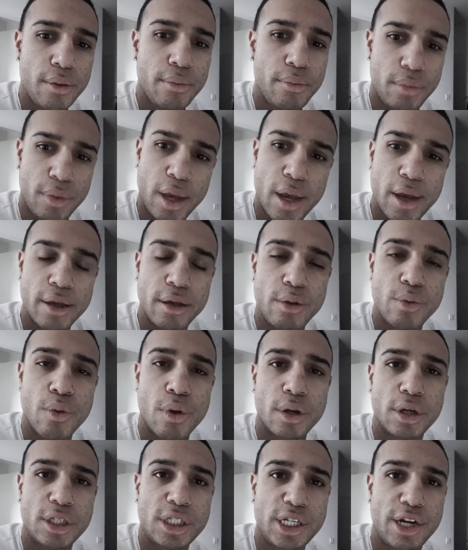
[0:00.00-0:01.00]
you
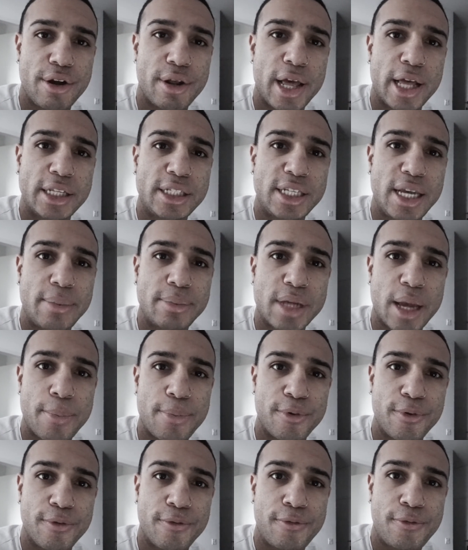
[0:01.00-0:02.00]
want to share that same type
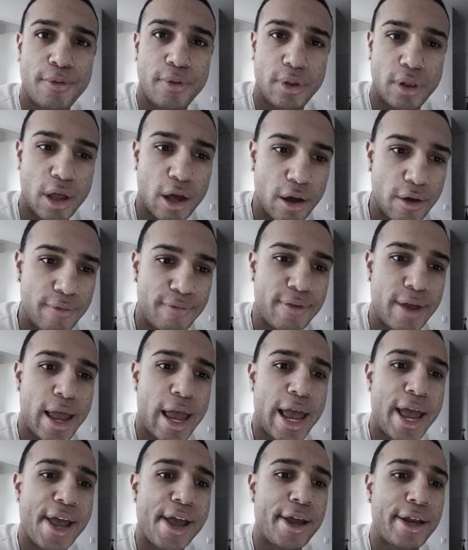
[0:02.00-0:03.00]
of love
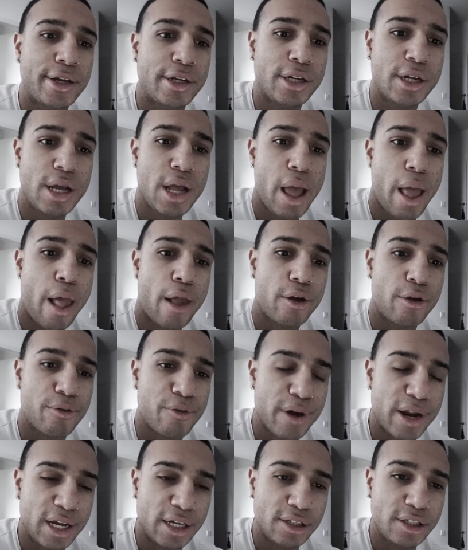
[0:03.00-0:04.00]
and
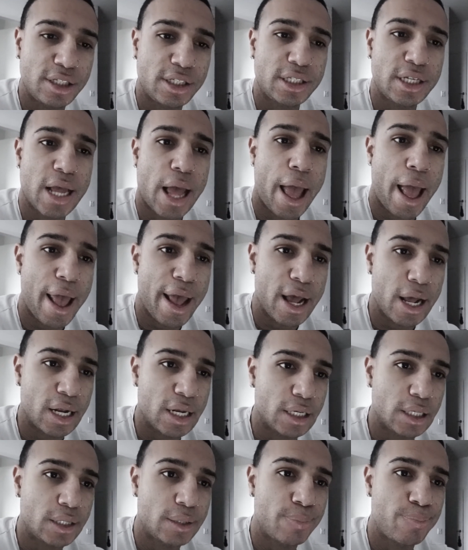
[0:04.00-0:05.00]
grace
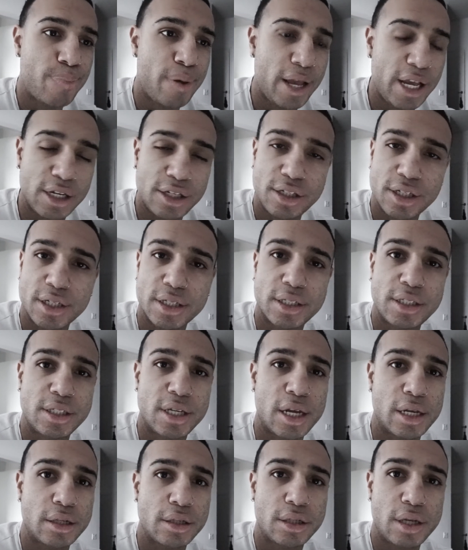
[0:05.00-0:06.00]
and patience
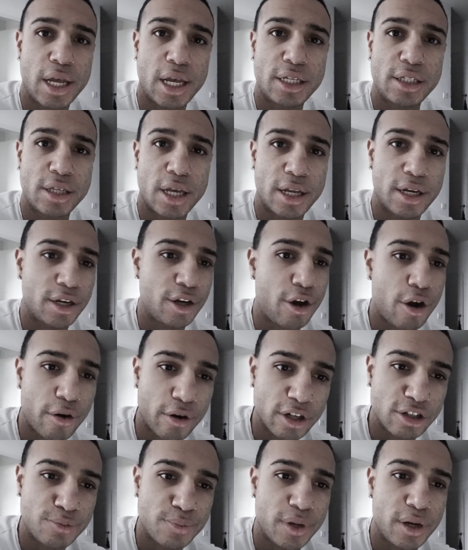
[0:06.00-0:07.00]
and
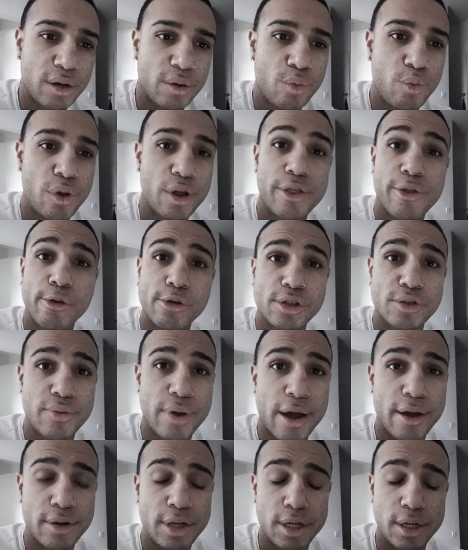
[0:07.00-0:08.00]
encouragement with those
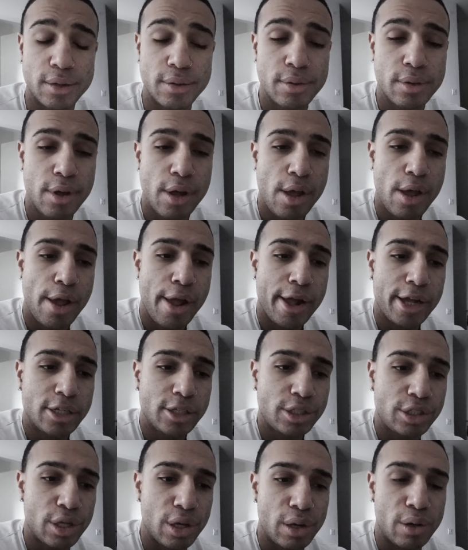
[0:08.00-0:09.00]
around you.
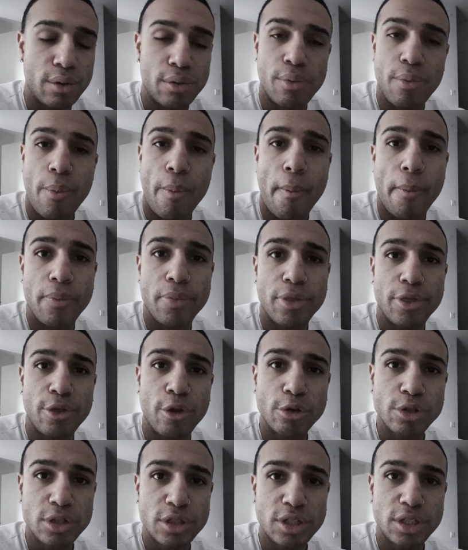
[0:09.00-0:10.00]
So
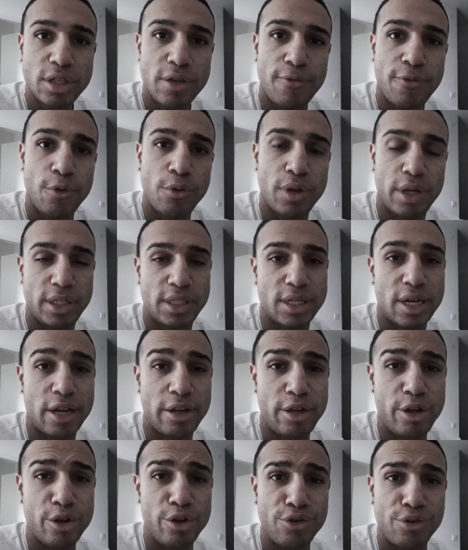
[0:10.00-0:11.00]
those are just a few things that I
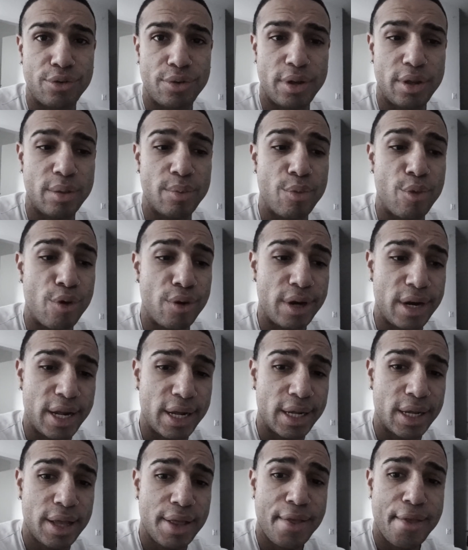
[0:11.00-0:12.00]
do in the
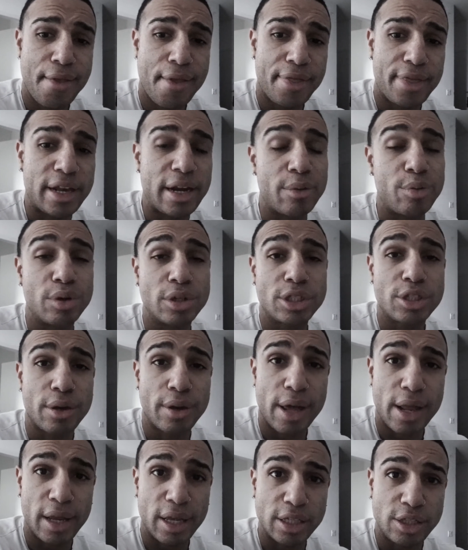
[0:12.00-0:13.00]
morning that I want to start
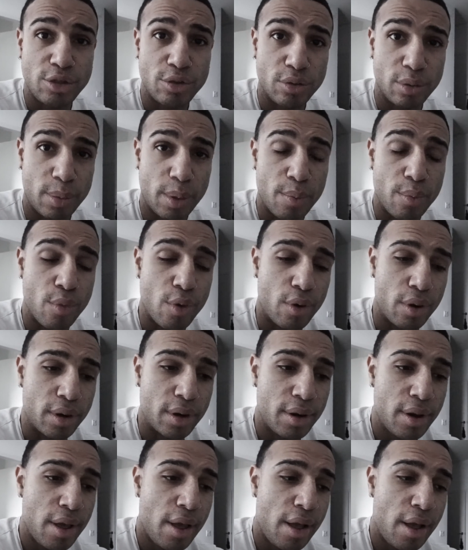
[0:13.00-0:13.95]
getting into a little bit more.